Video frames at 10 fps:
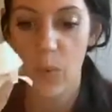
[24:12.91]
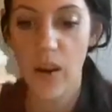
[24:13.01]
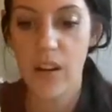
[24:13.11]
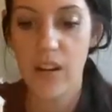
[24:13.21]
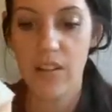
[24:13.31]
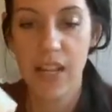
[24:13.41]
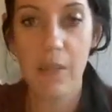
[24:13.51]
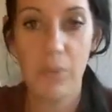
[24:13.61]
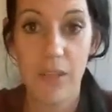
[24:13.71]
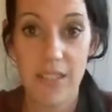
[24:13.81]
where your
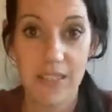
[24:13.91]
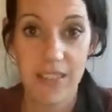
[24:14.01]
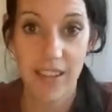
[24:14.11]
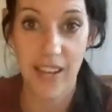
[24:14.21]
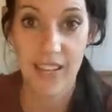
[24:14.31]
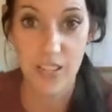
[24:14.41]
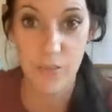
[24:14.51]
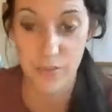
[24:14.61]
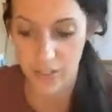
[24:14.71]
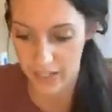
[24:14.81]
tape was, in
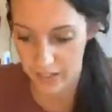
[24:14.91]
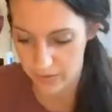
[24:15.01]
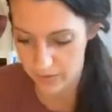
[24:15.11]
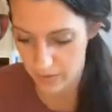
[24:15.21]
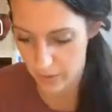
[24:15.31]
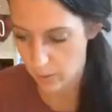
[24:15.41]
case you forget